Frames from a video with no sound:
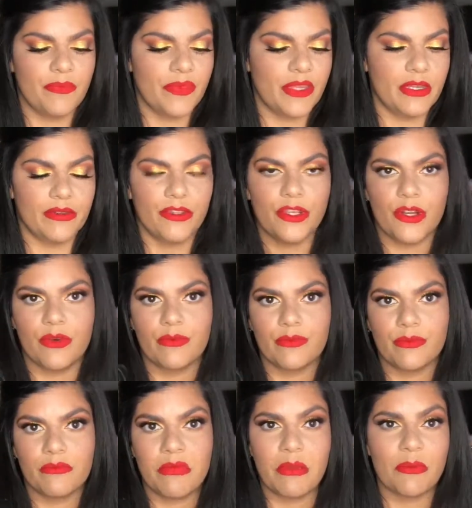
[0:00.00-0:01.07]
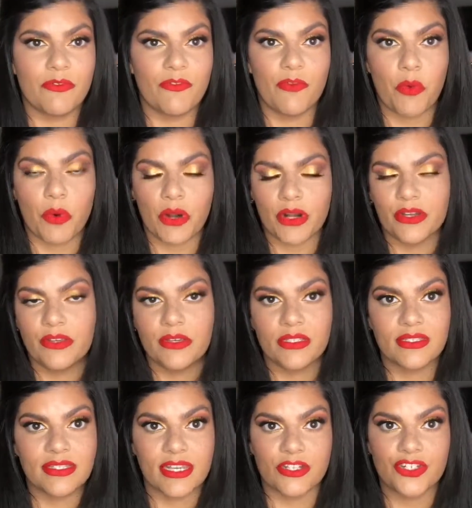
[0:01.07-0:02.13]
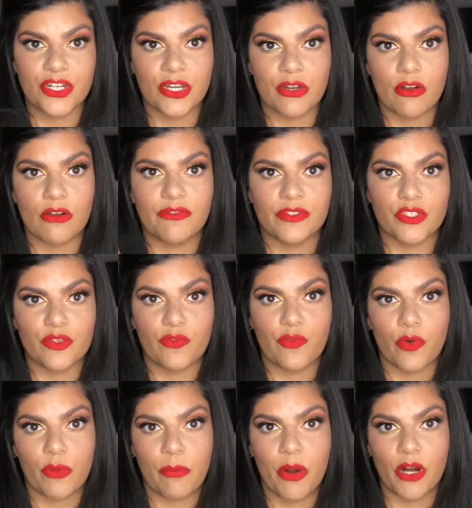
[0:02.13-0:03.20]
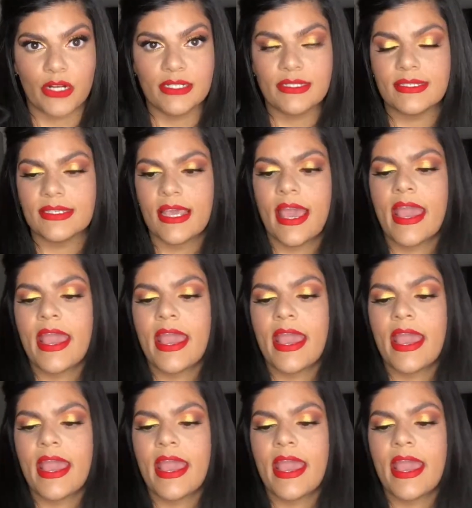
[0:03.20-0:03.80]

then you know, maybe 4. You could section it off into 4 parts.